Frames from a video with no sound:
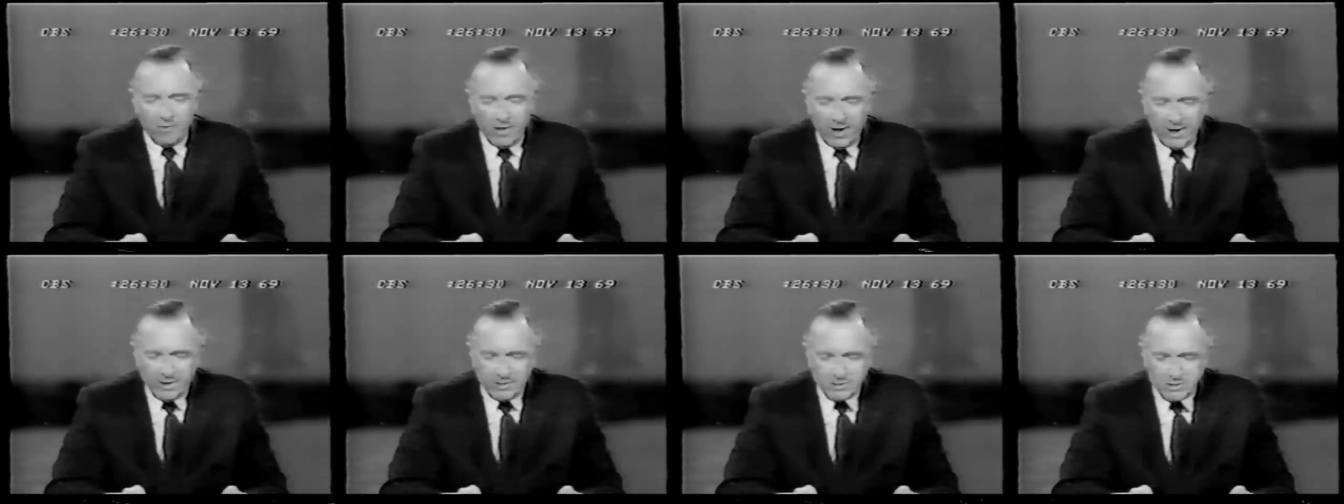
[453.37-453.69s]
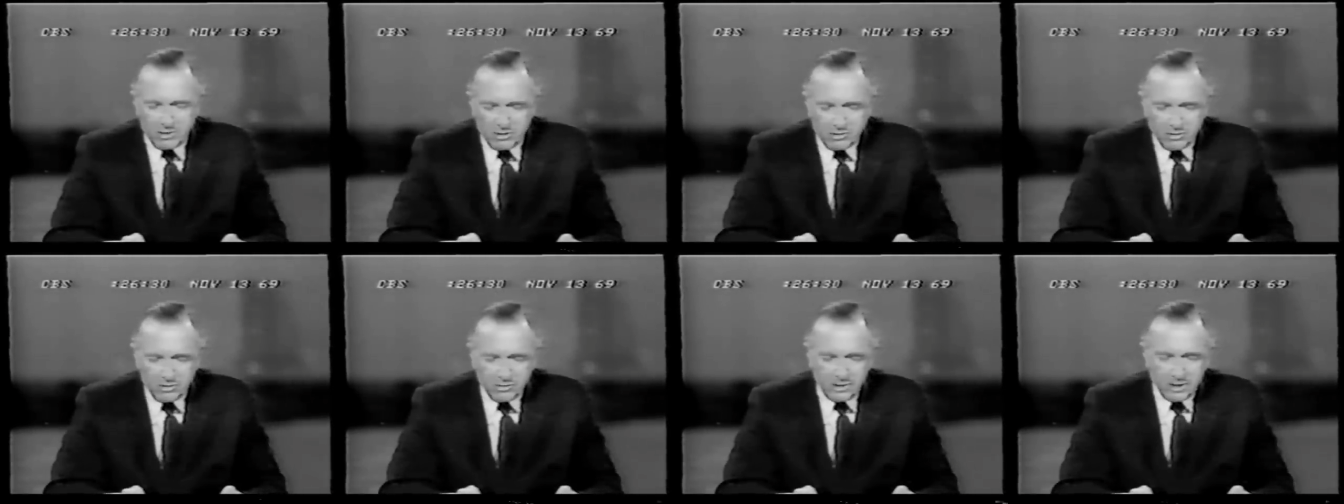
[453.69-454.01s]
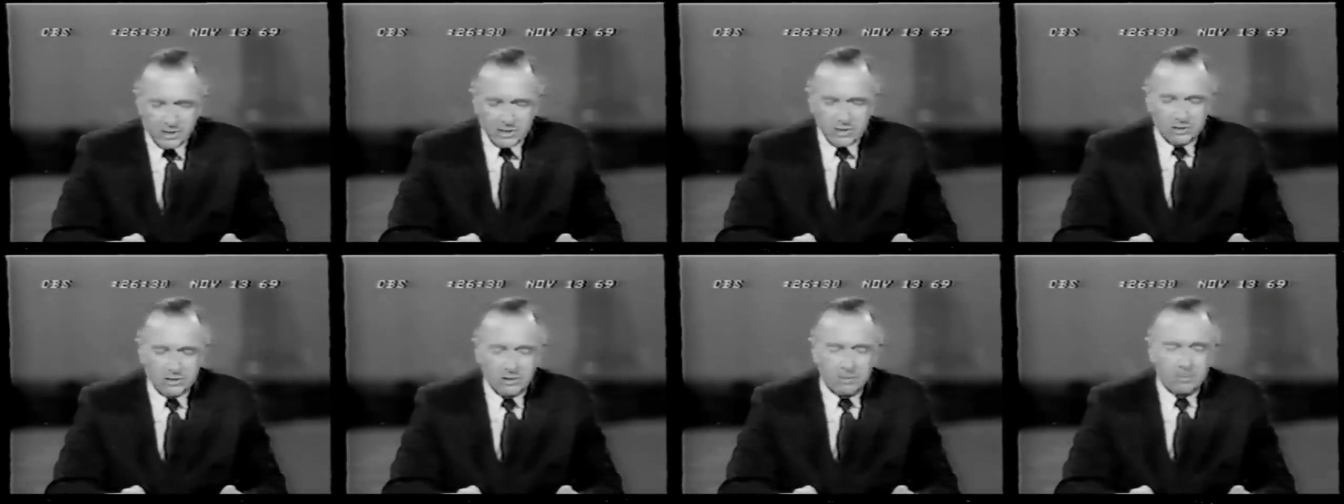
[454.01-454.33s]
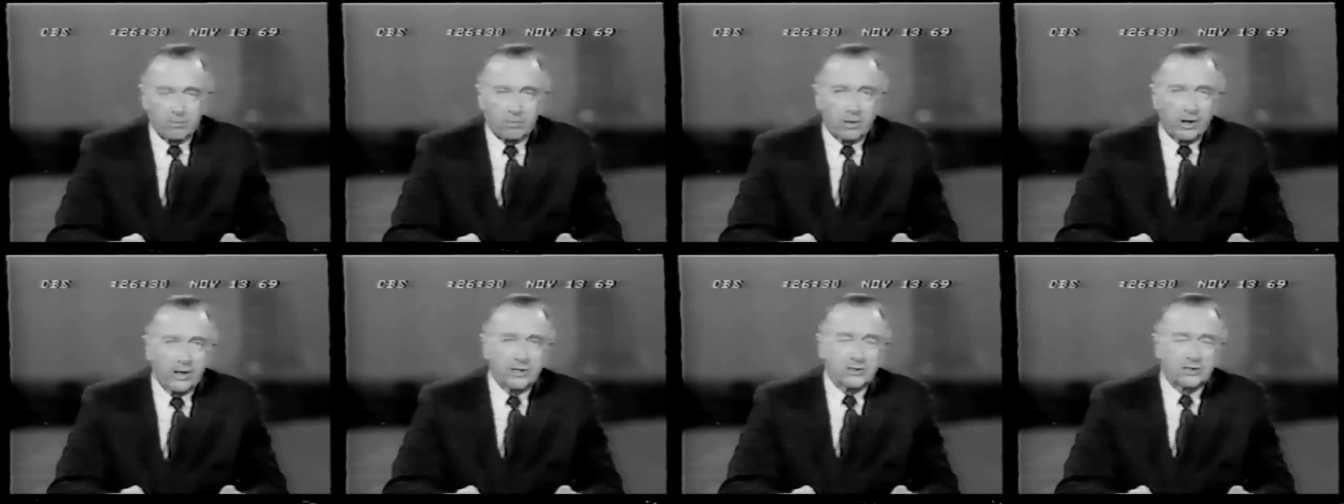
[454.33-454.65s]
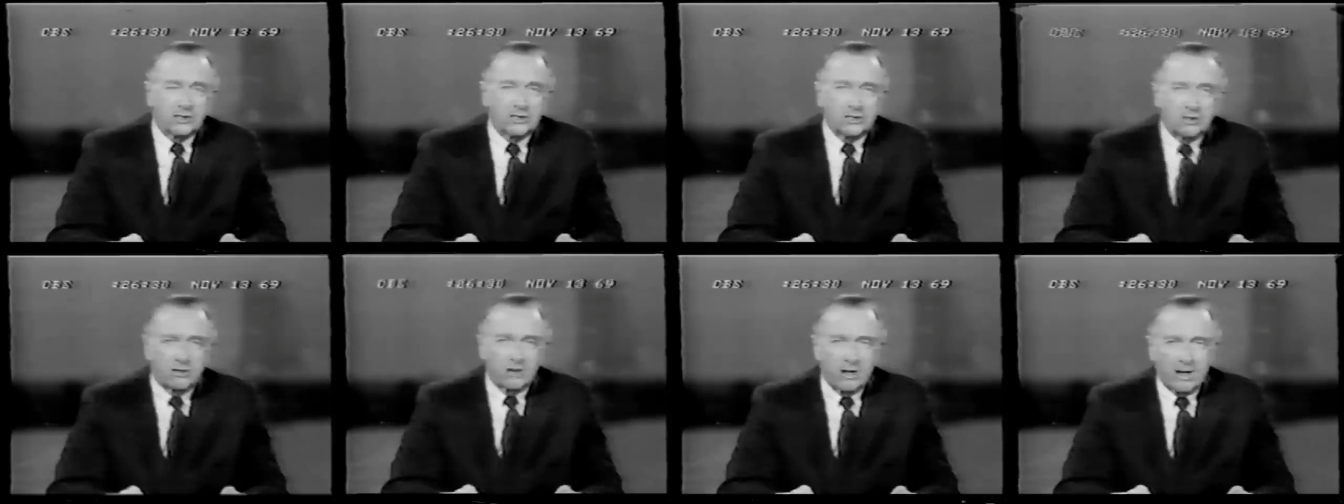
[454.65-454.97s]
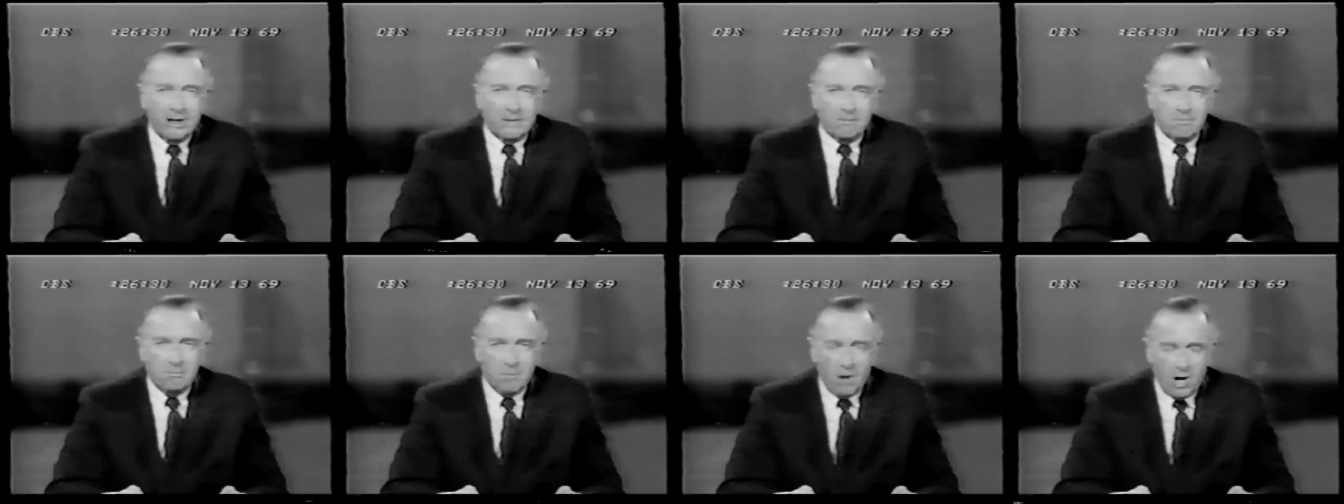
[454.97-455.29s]
flights to distant places
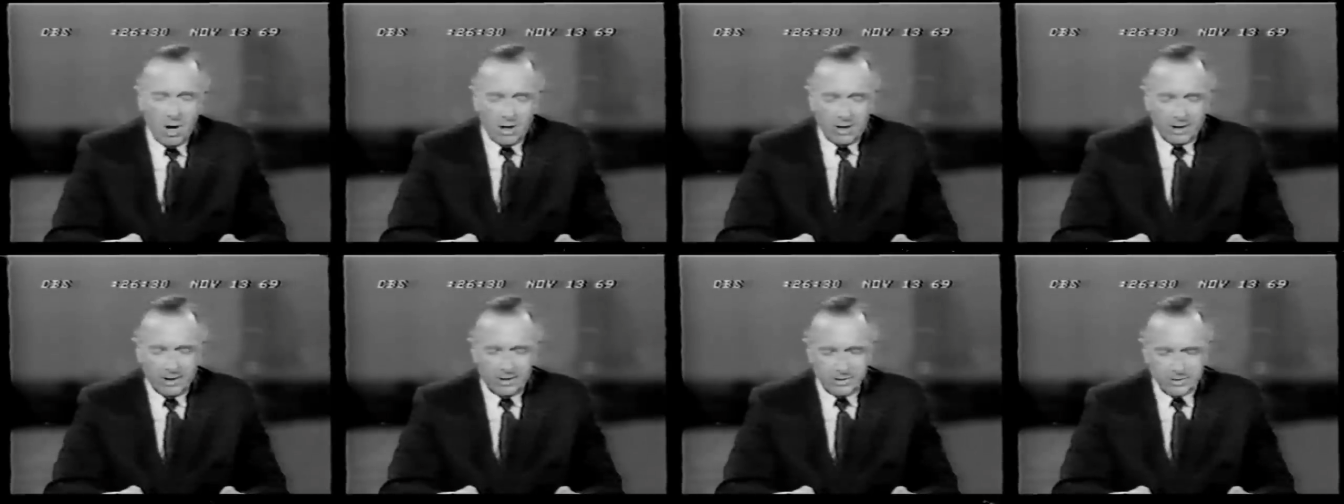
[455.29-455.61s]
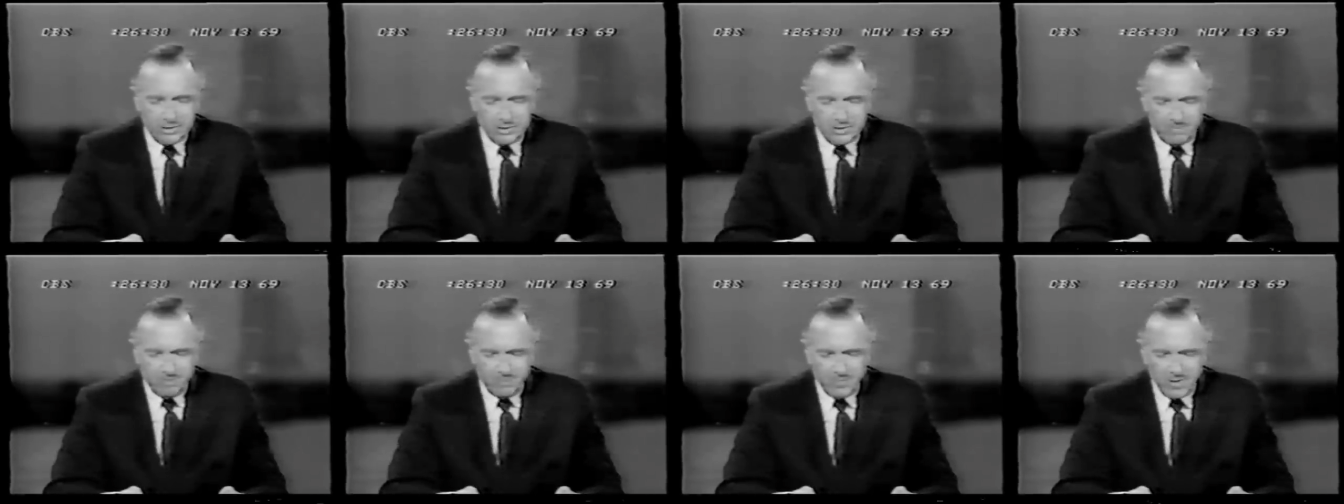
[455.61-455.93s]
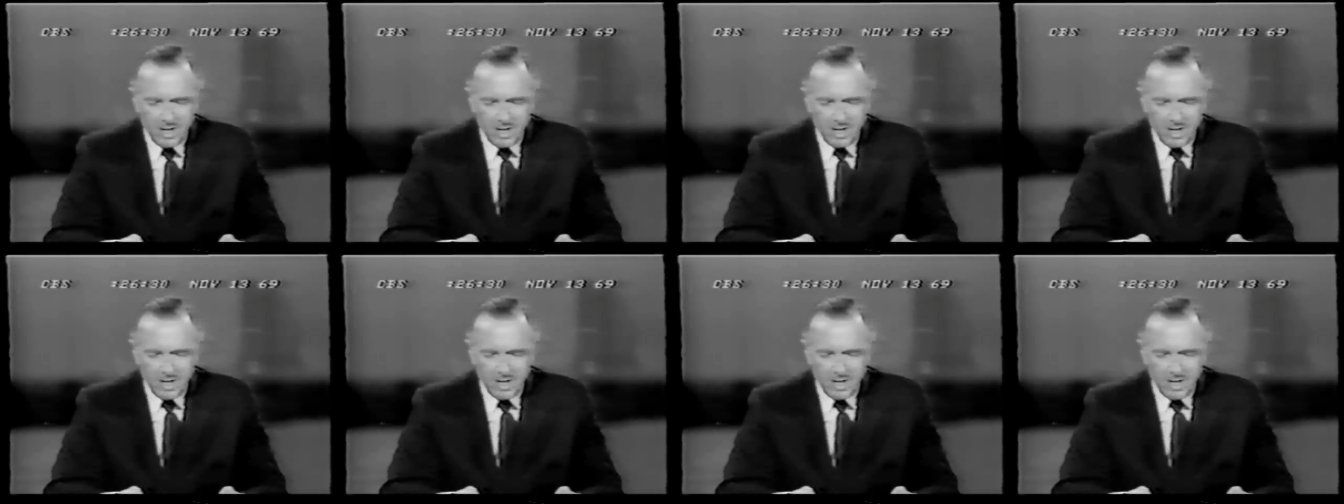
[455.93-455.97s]
like Mars.